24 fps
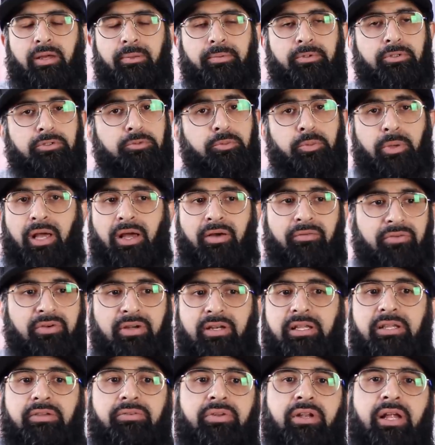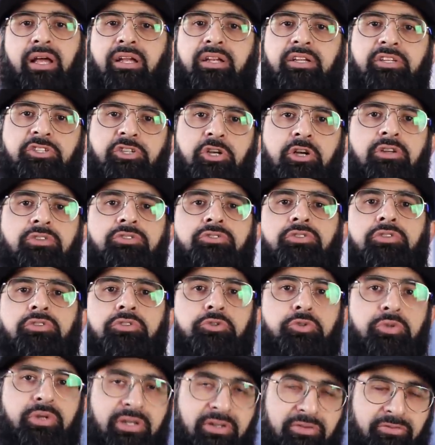yeah, because we haven't even had a chance to
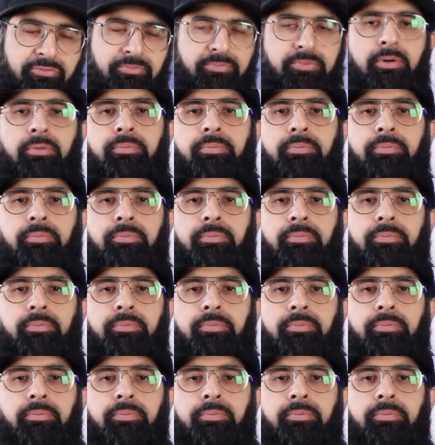grieve